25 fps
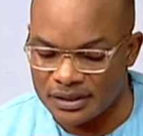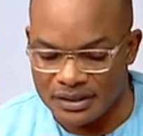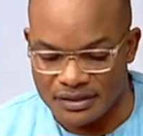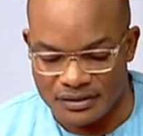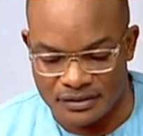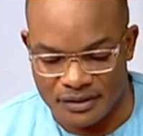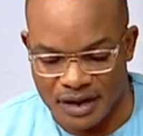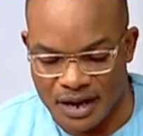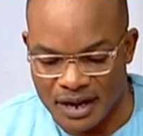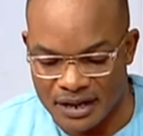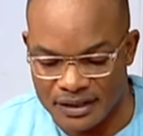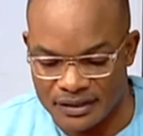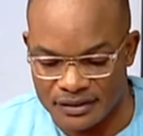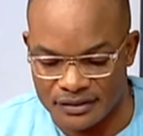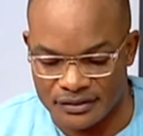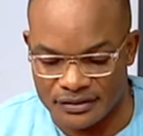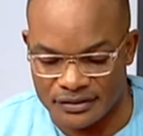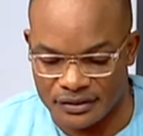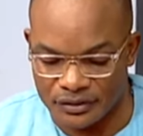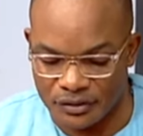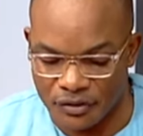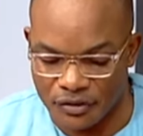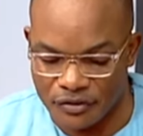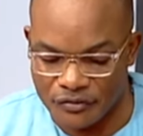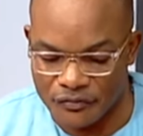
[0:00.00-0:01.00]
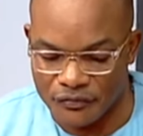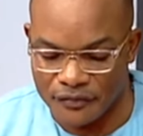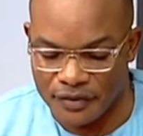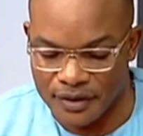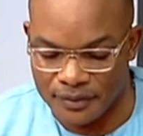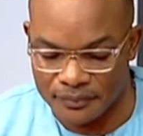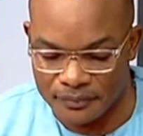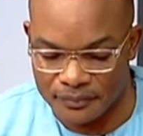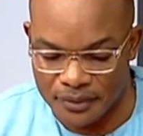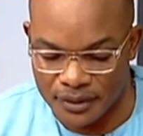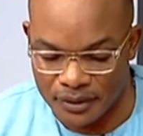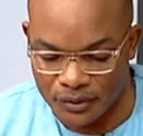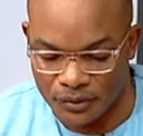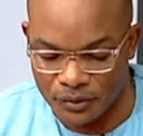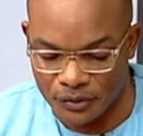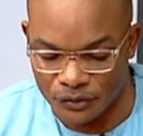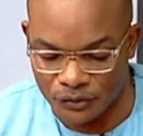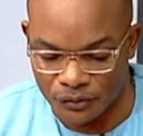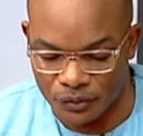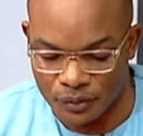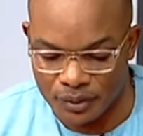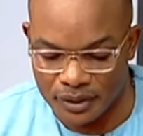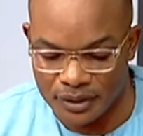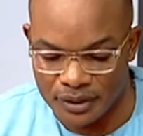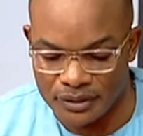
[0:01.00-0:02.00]
right, and confirmed by
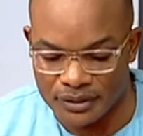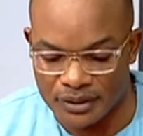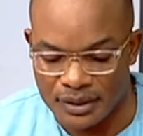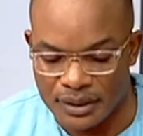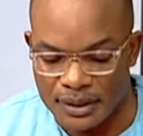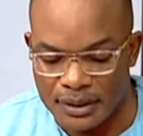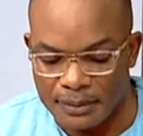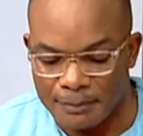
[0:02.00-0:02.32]
God's word.